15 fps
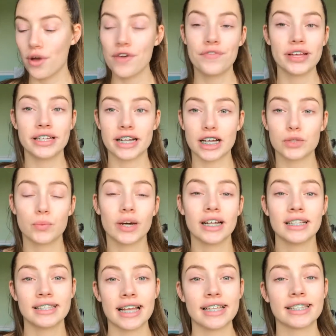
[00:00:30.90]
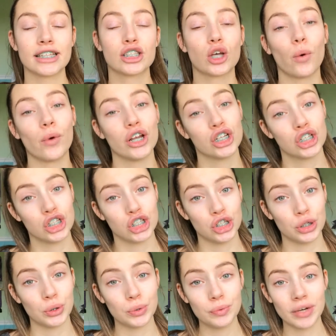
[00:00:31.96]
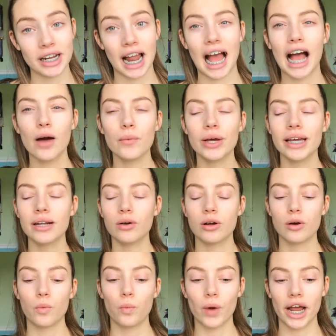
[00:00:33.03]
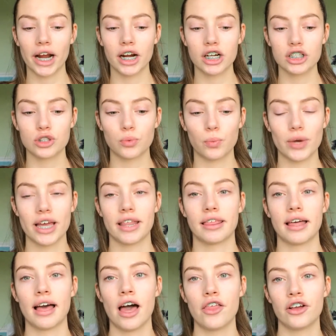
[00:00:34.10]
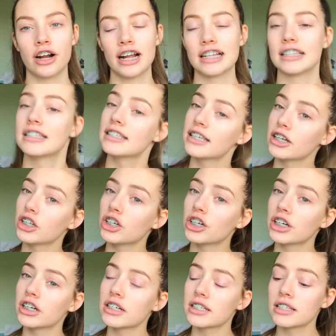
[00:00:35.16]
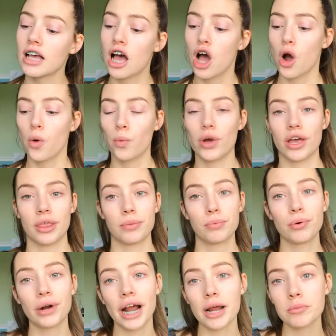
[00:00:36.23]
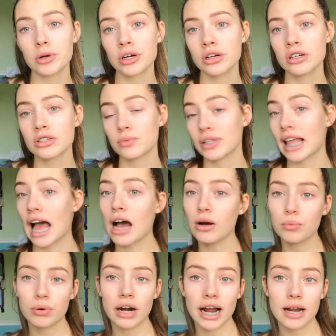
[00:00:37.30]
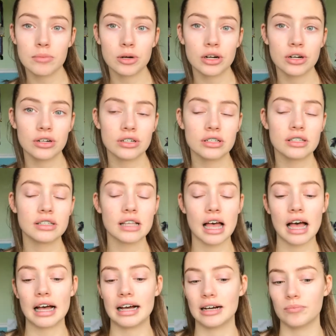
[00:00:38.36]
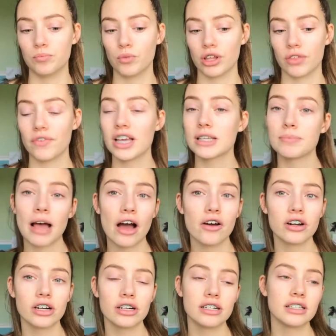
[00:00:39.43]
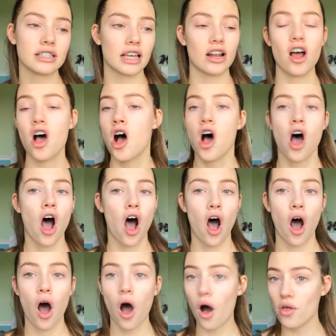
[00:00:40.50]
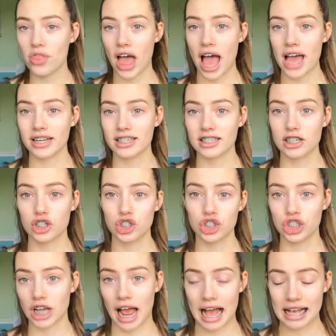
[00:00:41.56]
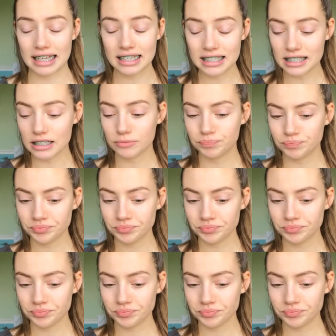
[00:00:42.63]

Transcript: if it does what it says it's going to do, and how it wears with other concealers, with primers, without primers, with face powders, and all that jazz.